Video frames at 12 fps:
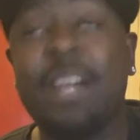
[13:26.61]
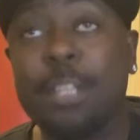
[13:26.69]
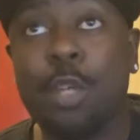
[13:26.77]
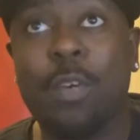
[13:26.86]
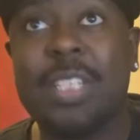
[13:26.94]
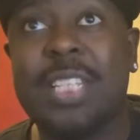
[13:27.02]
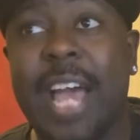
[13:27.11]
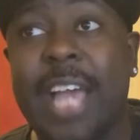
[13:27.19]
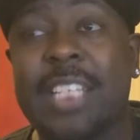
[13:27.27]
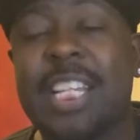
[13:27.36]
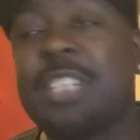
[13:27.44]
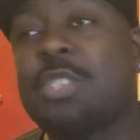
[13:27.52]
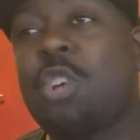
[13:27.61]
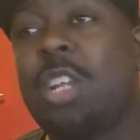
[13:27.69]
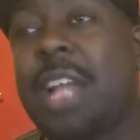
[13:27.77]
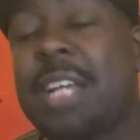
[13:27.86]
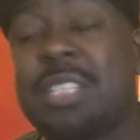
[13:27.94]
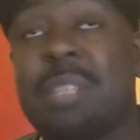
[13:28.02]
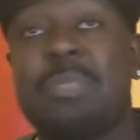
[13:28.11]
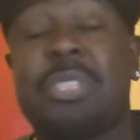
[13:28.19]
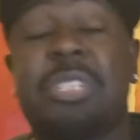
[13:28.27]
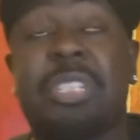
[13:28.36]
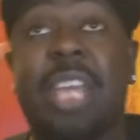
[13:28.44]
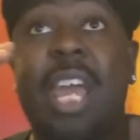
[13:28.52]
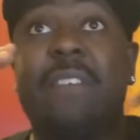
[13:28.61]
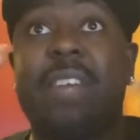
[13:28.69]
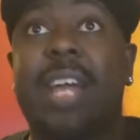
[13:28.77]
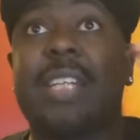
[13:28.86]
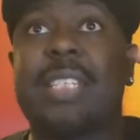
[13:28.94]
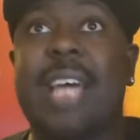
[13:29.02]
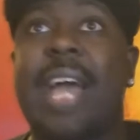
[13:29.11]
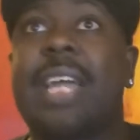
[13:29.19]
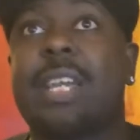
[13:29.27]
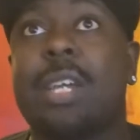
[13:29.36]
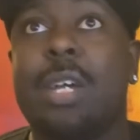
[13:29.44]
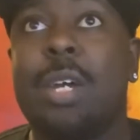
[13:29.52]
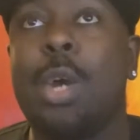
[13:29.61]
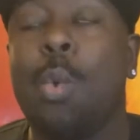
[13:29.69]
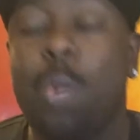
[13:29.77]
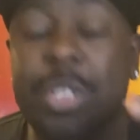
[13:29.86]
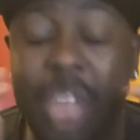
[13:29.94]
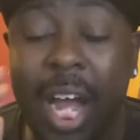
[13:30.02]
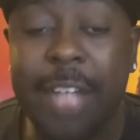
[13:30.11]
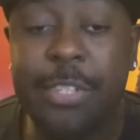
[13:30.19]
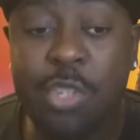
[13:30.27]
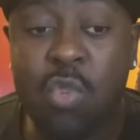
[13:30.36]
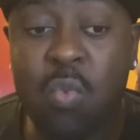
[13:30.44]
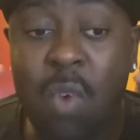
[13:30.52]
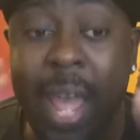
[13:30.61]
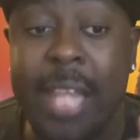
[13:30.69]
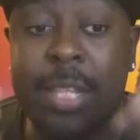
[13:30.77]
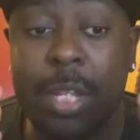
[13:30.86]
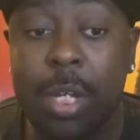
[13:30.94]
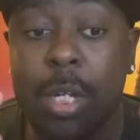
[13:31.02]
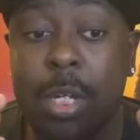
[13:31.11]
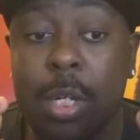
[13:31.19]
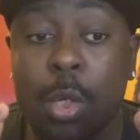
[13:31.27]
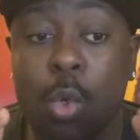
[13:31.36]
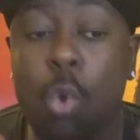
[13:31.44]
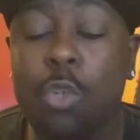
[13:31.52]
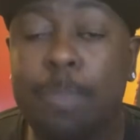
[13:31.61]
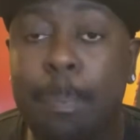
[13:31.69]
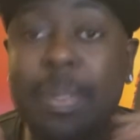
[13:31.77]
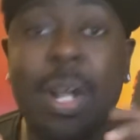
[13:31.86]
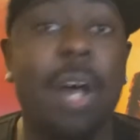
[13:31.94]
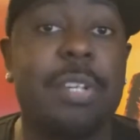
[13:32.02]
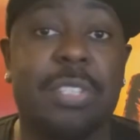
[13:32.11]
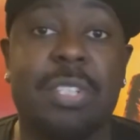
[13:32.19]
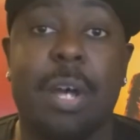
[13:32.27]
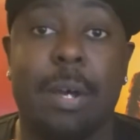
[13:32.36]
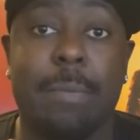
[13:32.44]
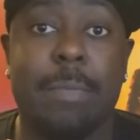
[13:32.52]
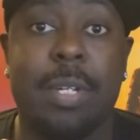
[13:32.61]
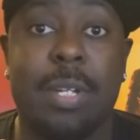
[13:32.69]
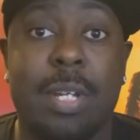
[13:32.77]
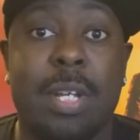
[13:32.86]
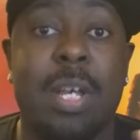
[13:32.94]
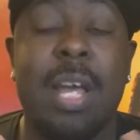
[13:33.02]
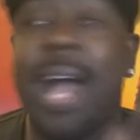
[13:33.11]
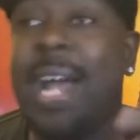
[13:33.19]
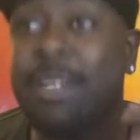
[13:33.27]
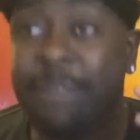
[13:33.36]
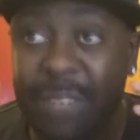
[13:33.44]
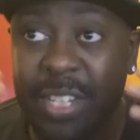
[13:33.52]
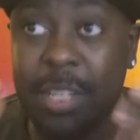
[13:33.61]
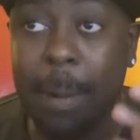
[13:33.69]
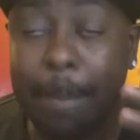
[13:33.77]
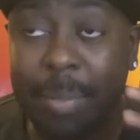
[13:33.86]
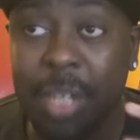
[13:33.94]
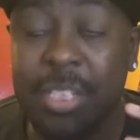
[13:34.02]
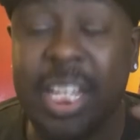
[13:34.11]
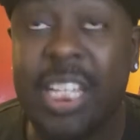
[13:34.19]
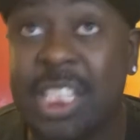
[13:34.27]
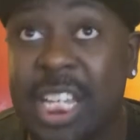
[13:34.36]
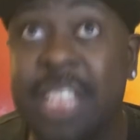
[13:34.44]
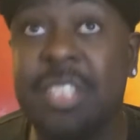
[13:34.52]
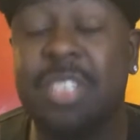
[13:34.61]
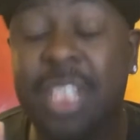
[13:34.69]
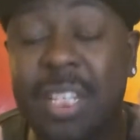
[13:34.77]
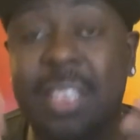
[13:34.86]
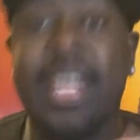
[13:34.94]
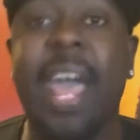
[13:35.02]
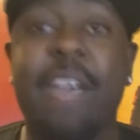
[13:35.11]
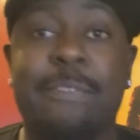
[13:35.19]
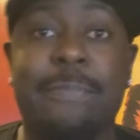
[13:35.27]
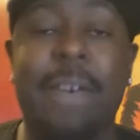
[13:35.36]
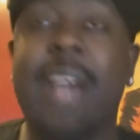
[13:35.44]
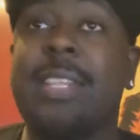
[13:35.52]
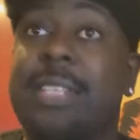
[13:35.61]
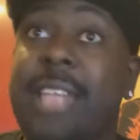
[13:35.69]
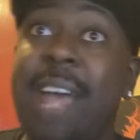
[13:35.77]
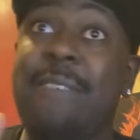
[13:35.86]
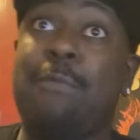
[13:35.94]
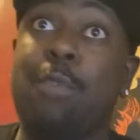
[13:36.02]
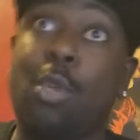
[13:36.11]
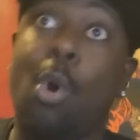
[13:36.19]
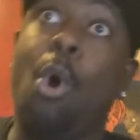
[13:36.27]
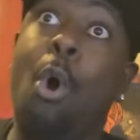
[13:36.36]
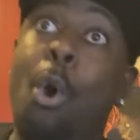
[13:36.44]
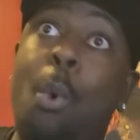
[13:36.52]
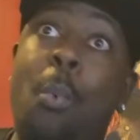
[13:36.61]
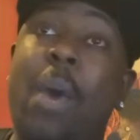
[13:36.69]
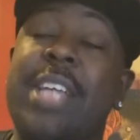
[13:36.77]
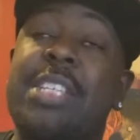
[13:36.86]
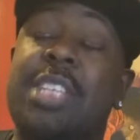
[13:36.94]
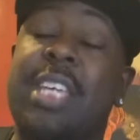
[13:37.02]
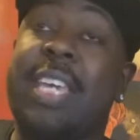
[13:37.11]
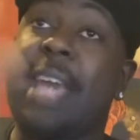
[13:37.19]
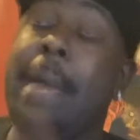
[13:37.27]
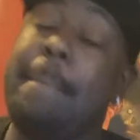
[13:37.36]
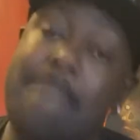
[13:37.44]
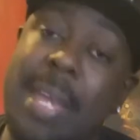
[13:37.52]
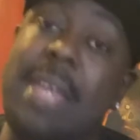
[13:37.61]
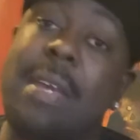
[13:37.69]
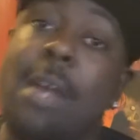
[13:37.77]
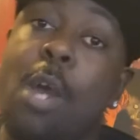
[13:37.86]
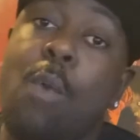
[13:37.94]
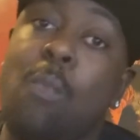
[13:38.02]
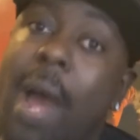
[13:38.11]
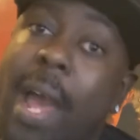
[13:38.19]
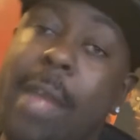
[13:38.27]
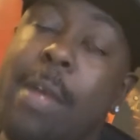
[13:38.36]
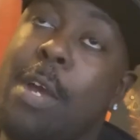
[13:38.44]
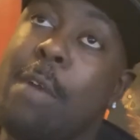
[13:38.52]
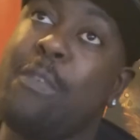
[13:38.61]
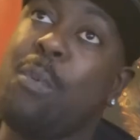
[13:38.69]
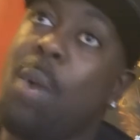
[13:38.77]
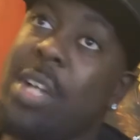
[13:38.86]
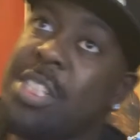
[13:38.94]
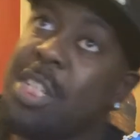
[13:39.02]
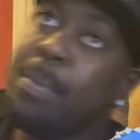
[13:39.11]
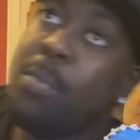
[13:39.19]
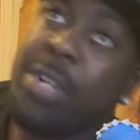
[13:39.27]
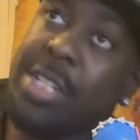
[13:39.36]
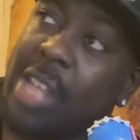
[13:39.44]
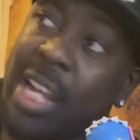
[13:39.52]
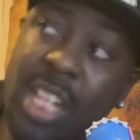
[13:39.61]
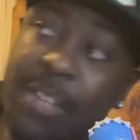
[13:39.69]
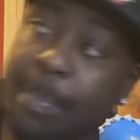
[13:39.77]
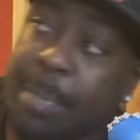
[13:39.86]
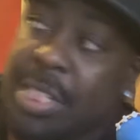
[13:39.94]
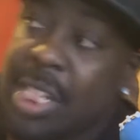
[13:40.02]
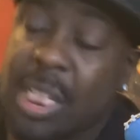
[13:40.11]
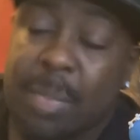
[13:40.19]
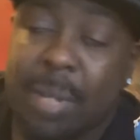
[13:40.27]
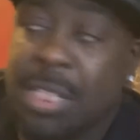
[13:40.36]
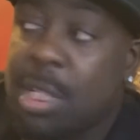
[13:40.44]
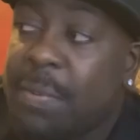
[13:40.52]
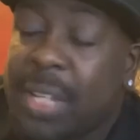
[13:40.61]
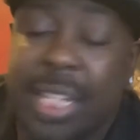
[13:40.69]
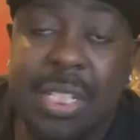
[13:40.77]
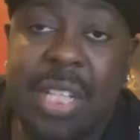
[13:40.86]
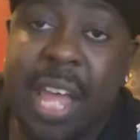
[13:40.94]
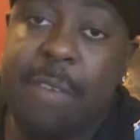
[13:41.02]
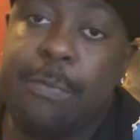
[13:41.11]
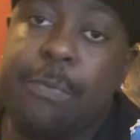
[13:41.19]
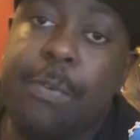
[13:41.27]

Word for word: thunder attacks, and it's got like some scary attack which I dread called Blaster. And the finish up Blaster is instant death, and death would always get me, right? For one simple reason, I never protected myself against death,